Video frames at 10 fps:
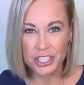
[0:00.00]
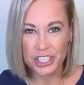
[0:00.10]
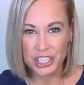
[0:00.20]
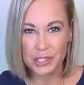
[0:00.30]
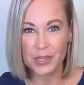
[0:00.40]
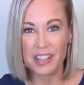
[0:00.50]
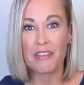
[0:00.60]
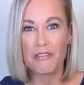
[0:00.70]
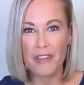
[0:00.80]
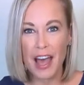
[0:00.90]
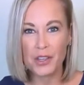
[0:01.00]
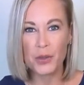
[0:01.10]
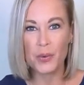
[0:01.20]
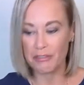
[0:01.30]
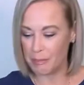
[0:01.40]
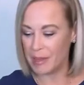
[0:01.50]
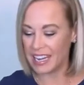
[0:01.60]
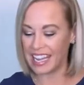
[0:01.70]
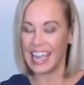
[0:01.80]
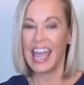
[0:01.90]
your children the value of the
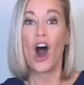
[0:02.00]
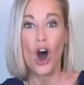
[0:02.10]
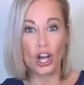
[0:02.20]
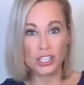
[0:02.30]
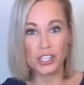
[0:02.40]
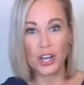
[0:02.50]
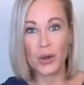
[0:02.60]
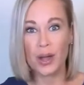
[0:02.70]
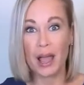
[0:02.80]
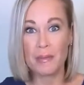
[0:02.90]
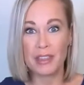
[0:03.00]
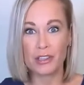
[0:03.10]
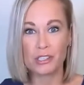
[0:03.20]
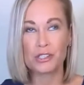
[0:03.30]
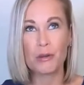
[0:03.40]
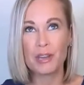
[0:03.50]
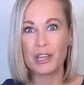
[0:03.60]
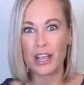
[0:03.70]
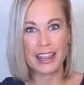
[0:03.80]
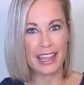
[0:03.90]
money also i mean there's so
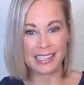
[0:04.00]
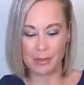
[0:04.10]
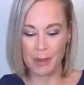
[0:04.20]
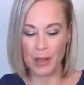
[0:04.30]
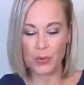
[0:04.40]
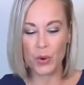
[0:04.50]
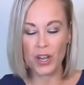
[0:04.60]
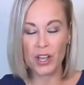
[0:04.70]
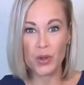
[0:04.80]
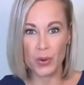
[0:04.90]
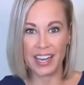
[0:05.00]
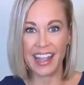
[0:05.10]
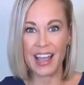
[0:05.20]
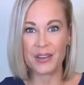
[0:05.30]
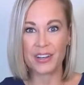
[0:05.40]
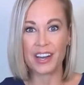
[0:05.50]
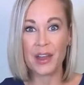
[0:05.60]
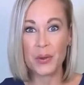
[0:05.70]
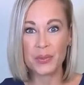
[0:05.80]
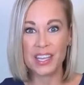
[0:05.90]
many great things about the royal coin counter
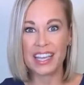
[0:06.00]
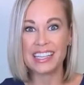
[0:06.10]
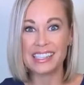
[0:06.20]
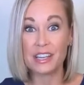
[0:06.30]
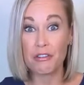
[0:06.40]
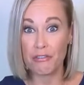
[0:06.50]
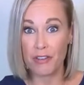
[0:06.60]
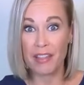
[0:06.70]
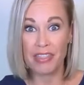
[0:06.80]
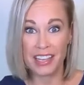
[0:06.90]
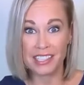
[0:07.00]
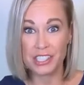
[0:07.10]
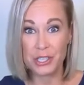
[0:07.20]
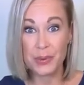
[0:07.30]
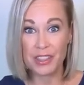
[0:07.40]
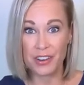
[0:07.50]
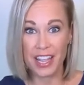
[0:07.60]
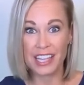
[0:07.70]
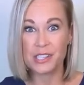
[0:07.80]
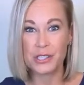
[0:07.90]
not only is it a fun thing to do with your
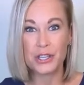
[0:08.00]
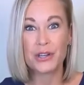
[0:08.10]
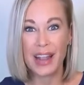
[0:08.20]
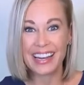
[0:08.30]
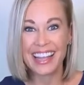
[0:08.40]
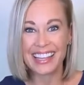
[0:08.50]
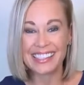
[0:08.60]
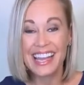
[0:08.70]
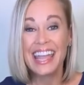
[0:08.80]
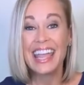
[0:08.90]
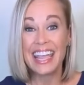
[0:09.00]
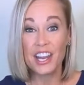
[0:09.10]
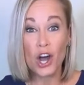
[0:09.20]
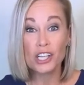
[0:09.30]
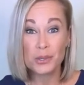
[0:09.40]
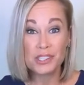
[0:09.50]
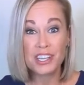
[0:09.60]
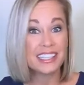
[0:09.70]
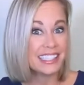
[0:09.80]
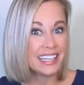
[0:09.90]
kids or your grandkids it also is
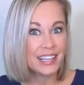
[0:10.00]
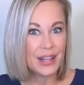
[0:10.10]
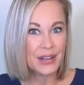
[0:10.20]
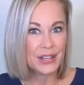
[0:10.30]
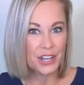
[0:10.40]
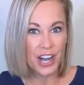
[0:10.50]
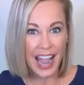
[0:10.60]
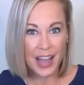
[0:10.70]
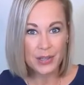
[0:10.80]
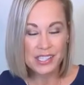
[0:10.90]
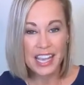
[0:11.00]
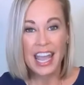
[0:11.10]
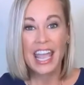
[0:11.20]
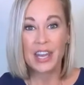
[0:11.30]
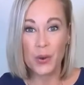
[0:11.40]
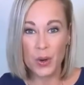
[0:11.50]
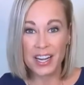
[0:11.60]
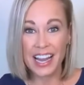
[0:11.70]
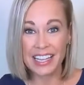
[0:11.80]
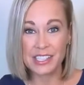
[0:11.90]
going to declutter your house and
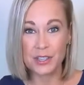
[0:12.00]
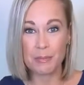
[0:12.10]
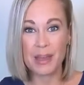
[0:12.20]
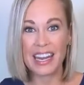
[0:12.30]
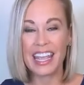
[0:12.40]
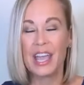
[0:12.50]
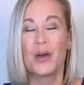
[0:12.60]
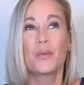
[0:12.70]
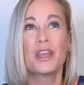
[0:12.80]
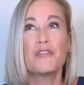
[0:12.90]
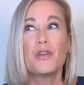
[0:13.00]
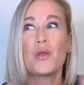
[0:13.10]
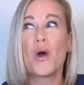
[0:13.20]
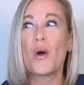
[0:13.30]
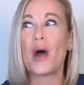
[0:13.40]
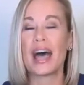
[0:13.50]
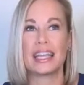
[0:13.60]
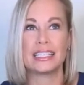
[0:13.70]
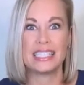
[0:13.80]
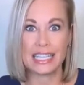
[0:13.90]
organize your money we have no
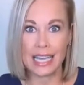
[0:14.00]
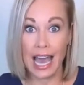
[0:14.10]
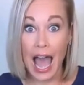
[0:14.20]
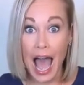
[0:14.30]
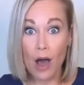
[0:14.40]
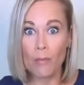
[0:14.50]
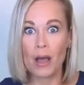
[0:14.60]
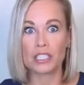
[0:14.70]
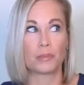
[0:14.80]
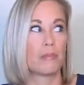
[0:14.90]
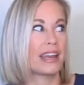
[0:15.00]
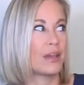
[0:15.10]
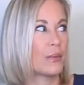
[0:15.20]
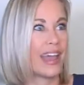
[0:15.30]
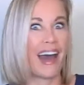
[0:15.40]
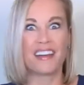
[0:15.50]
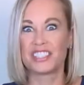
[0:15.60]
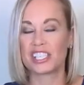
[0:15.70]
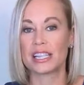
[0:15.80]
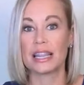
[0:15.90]
idea how much money we have
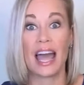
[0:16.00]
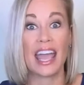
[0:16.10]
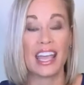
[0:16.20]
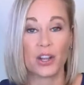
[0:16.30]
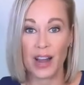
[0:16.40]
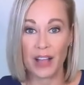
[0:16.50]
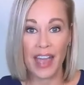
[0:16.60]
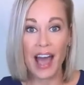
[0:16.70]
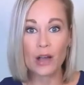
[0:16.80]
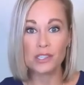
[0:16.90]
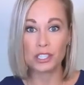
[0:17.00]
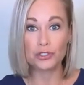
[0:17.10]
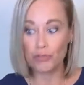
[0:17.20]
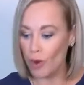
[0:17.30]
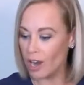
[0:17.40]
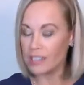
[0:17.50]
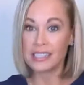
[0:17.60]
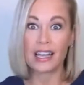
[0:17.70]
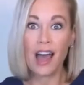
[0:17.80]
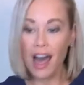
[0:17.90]
just laying around the house in drawers
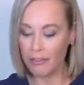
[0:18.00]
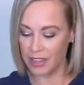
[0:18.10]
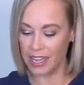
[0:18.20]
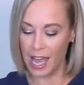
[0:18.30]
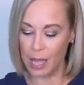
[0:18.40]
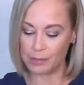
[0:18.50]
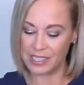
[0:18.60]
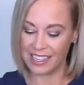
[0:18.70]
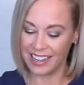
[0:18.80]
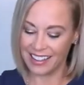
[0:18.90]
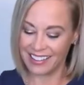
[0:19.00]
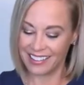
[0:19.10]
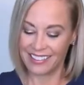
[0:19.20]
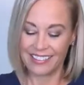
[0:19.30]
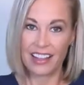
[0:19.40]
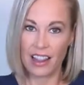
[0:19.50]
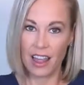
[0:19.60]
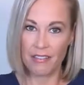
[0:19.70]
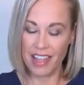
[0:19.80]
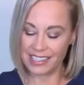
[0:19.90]
and coffee cups i
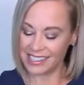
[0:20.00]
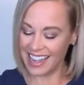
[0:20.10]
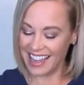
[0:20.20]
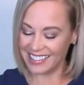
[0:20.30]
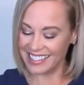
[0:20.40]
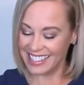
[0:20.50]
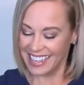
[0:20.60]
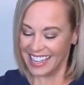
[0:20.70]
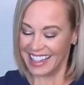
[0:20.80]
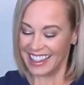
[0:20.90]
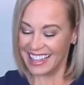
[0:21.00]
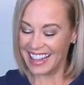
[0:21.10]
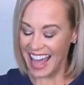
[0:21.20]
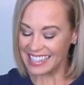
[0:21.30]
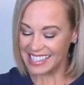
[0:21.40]
love that sound the last